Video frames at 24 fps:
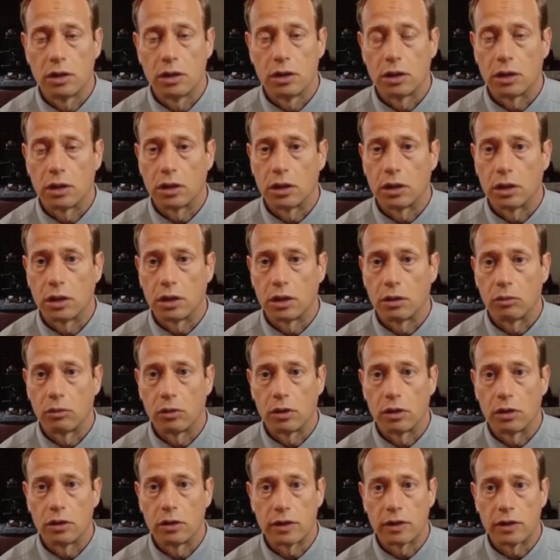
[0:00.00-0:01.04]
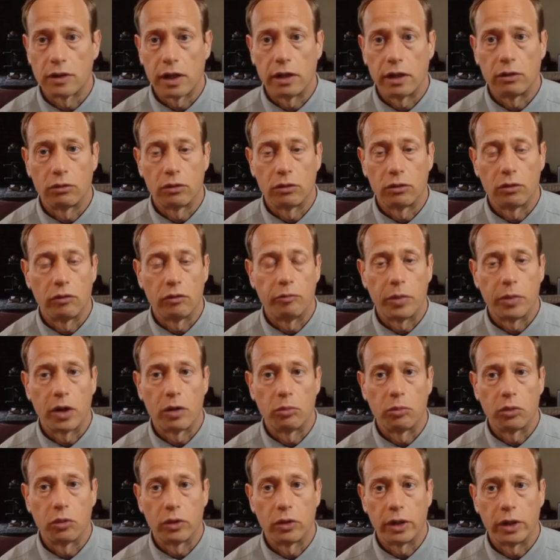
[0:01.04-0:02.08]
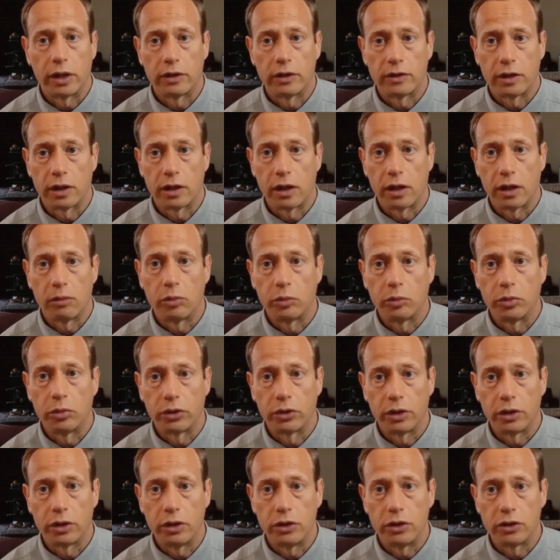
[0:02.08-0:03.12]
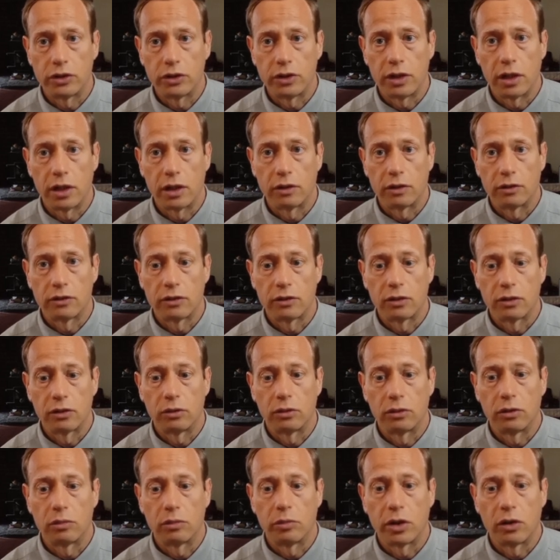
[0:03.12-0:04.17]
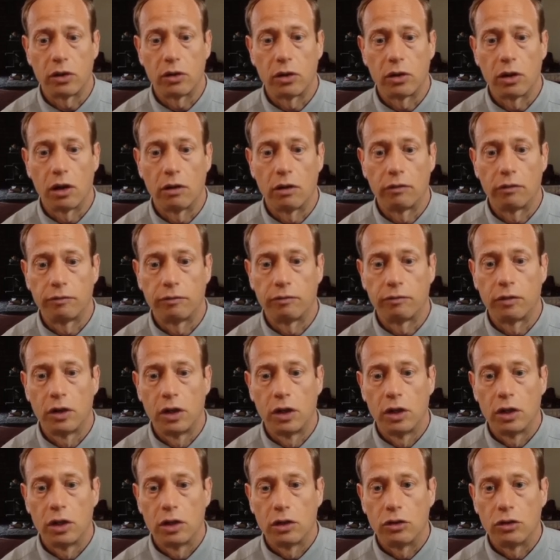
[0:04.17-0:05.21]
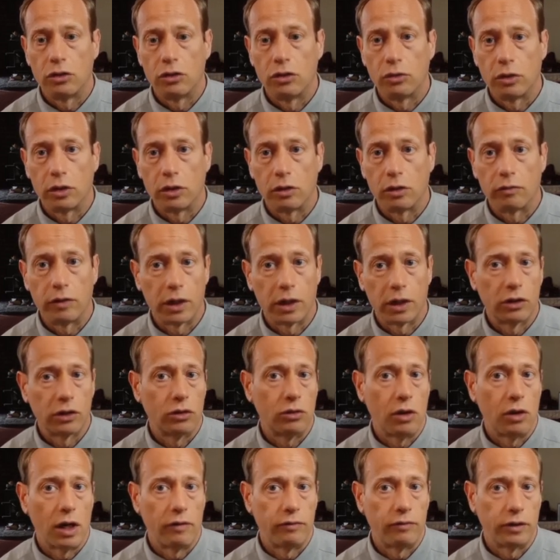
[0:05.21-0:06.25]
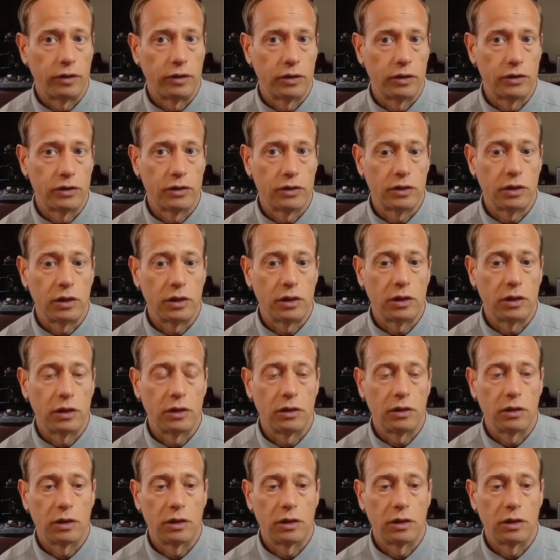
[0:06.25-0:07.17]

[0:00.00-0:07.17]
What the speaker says: Whereas I don't know if PowerPoint has that capability just yet. So you're better off doing your vector graphics in